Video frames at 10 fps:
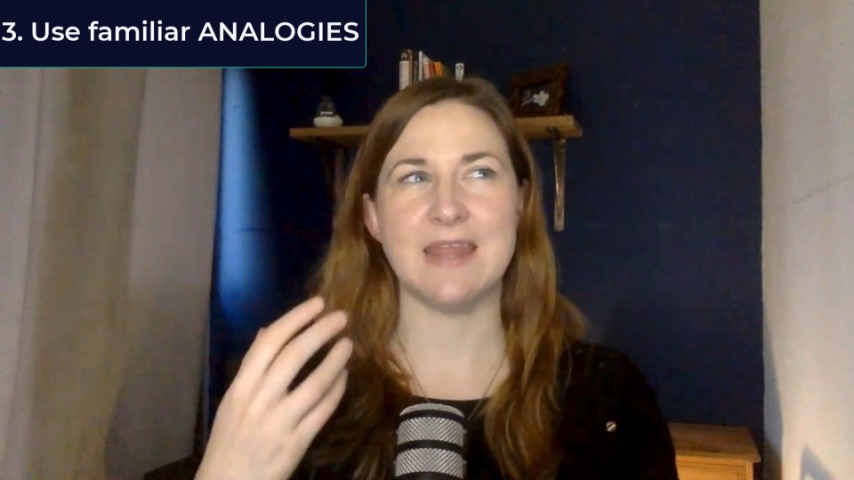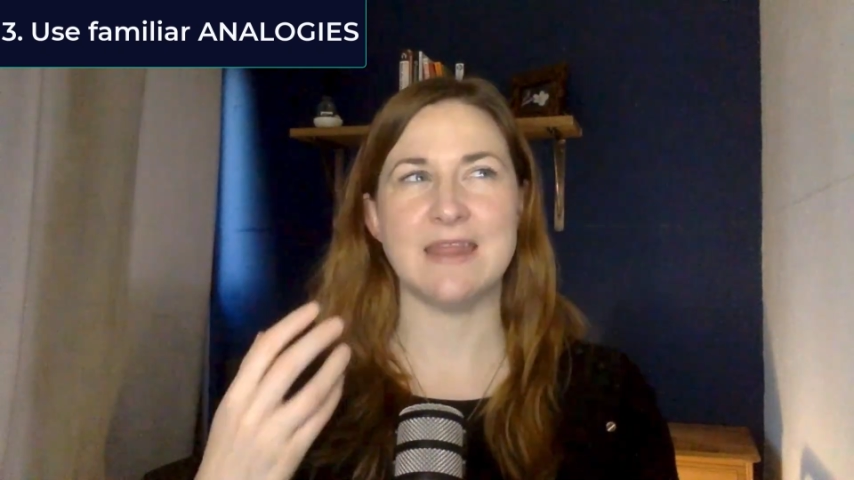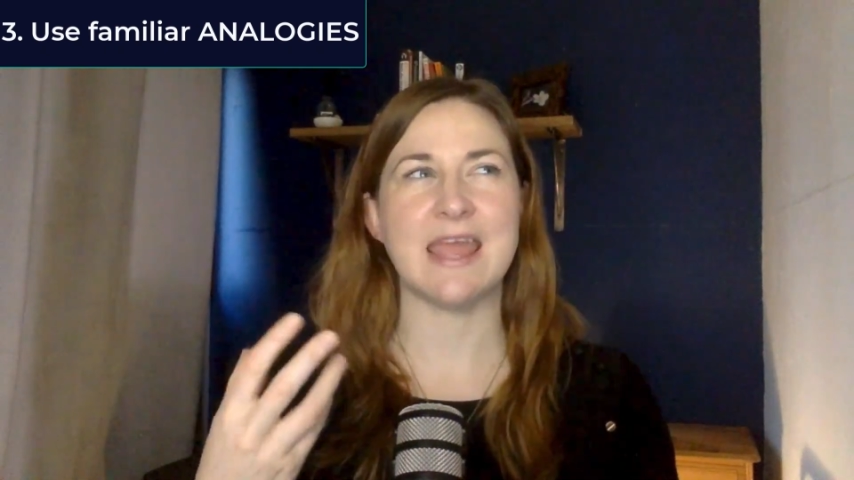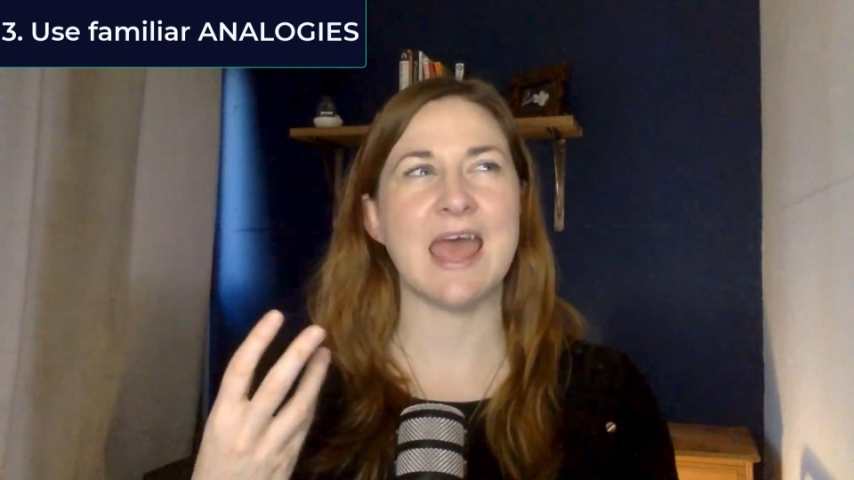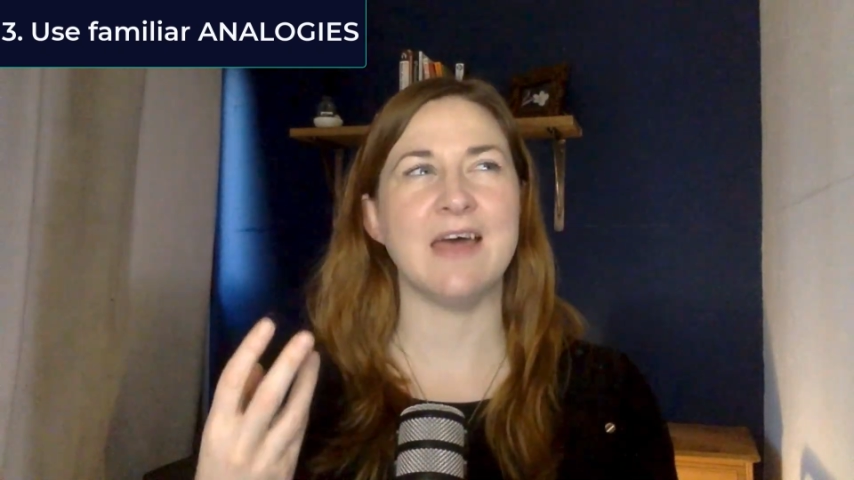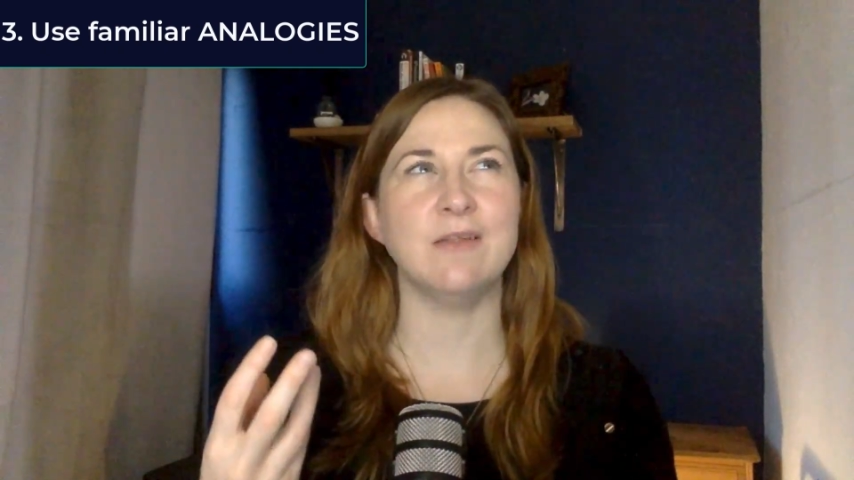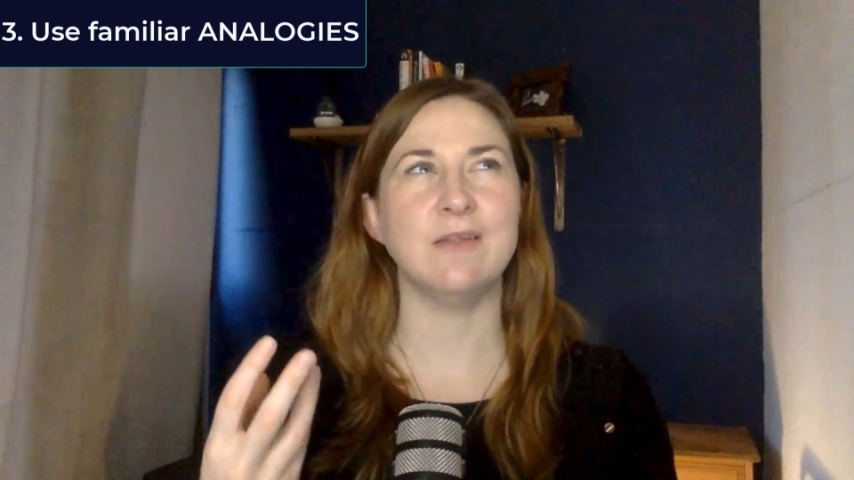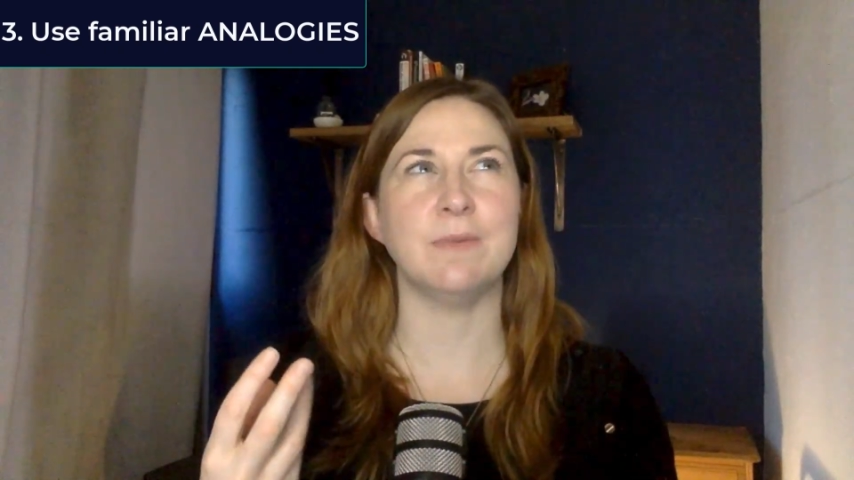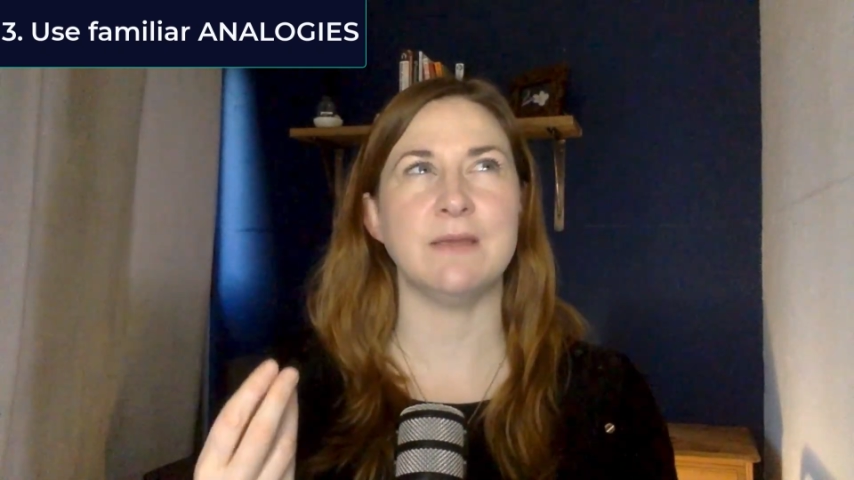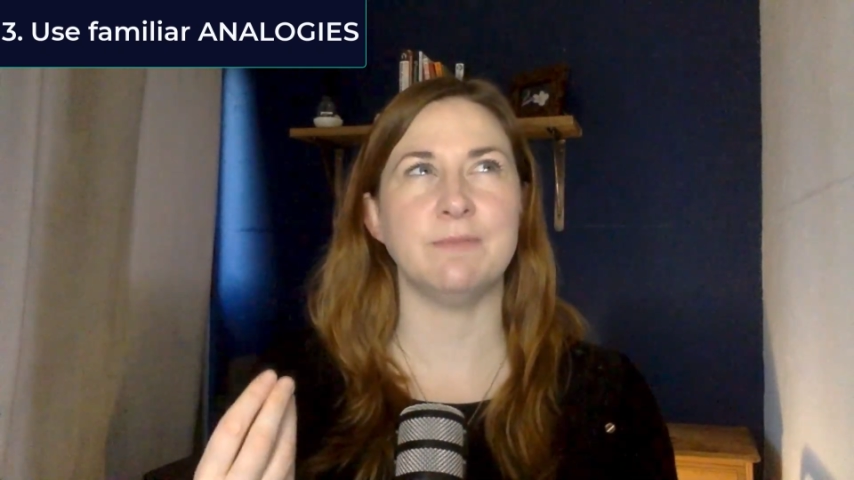And they
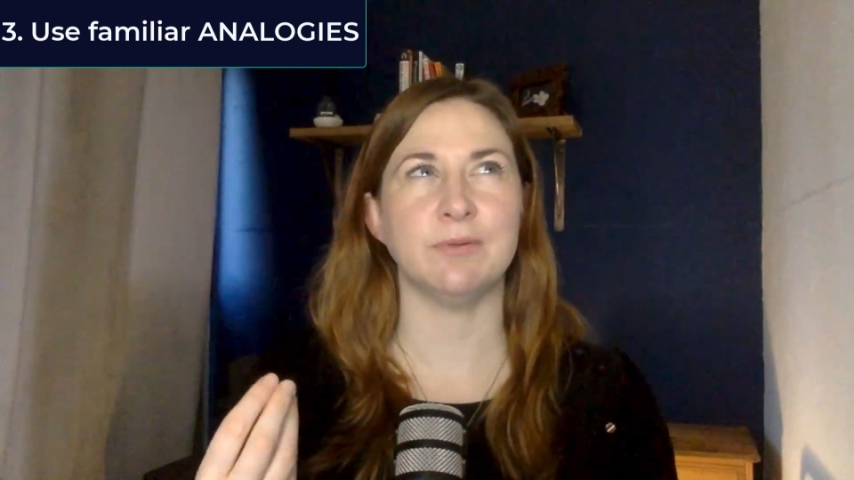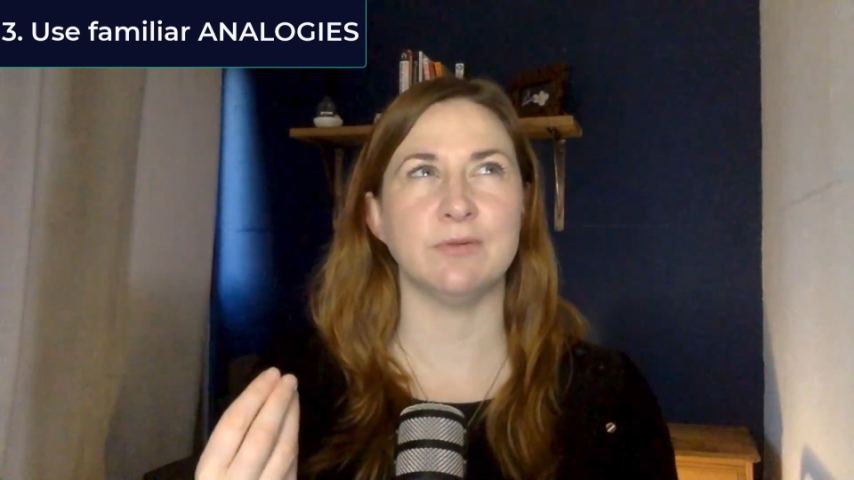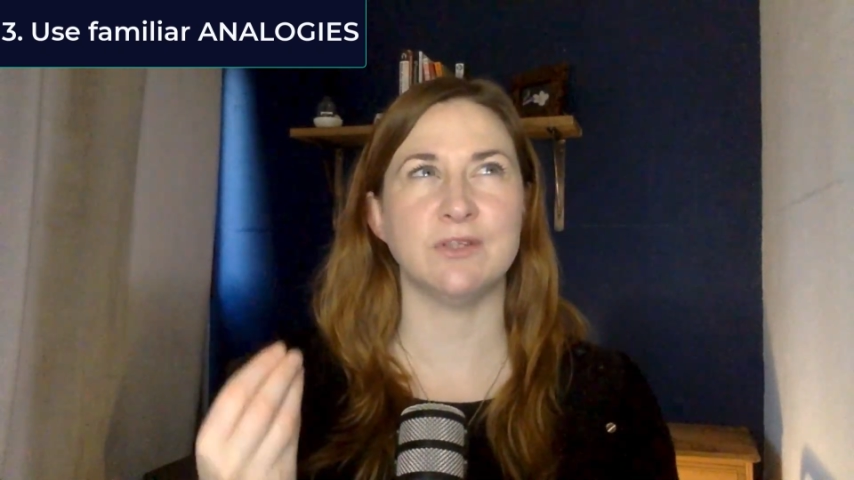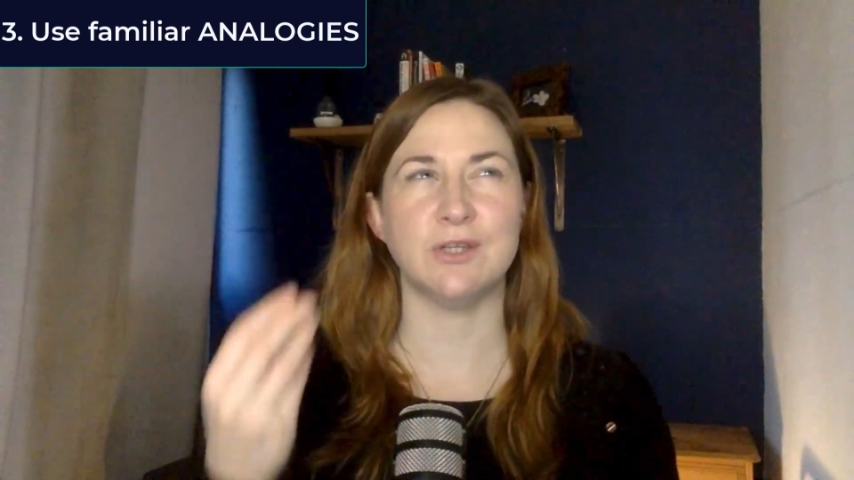help people